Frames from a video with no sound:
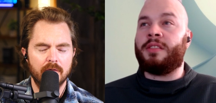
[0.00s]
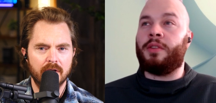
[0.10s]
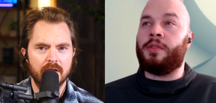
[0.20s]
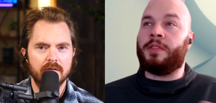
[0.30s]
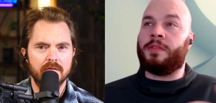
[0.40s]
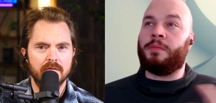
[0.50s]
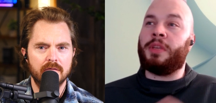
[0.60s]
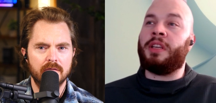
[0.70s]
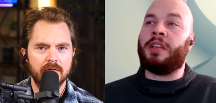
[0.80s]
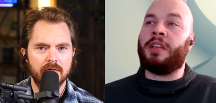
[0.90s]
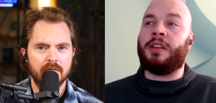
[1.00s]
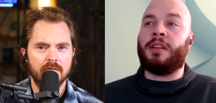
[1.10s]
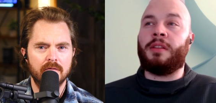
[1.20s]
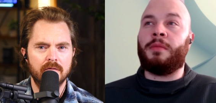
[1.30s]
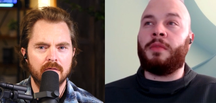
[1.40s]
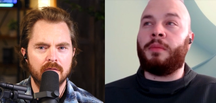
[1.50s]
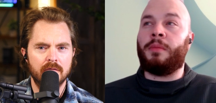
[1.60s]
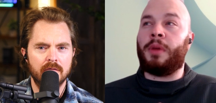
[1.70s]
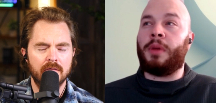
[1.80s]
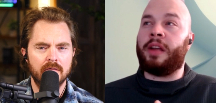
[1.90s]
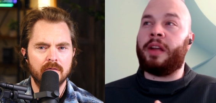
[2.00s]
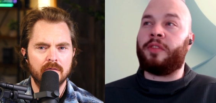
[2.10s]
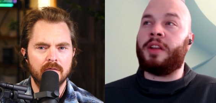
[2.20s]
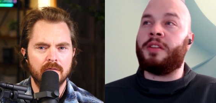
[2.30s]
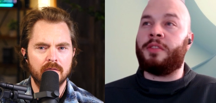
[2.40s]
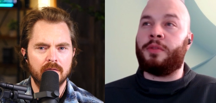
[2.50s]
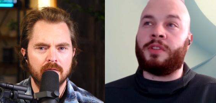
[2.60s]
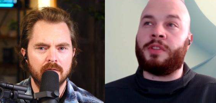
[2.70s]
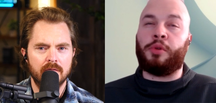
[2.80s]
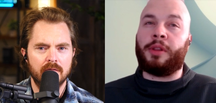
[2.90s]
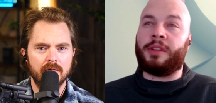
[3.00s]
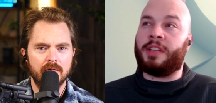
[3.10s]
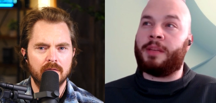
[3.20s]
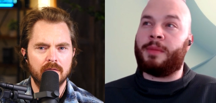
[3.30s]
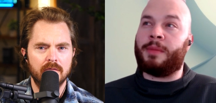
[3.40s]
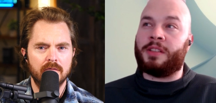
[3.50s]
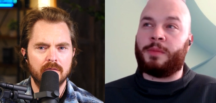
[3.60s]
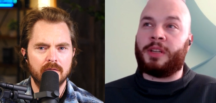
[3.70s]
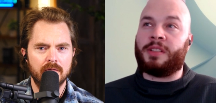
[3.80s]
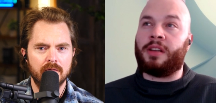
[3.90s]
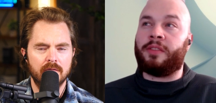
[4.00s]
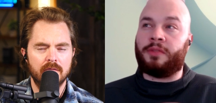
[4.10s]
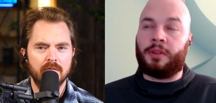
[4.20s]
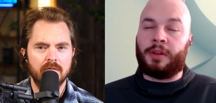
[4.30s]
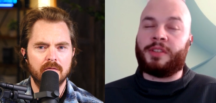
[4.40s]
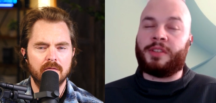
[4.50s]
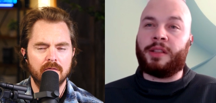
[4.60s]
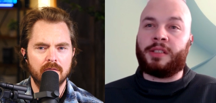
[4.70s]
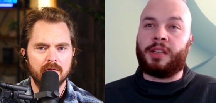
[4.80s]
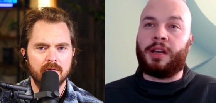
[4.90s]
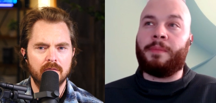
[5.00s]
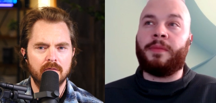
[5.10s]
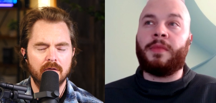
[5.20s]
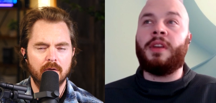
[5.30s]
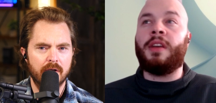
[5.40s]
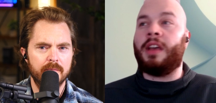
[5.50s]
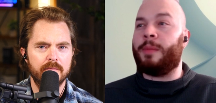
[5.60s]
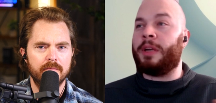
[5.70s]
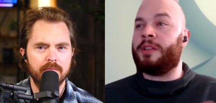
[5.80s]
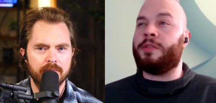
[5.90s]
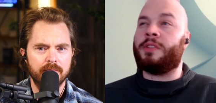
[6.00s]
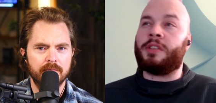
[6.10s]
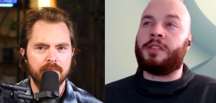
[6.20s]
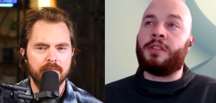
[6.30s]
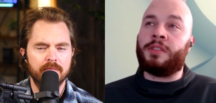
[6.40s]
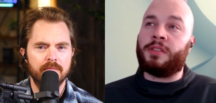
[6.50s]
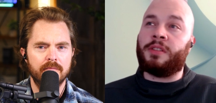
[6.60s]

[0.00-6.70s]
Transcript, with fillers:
Speaker 1: So it was me, my friend who was a boy the same age as myself, around ten at the time. Okay. And my two sisters.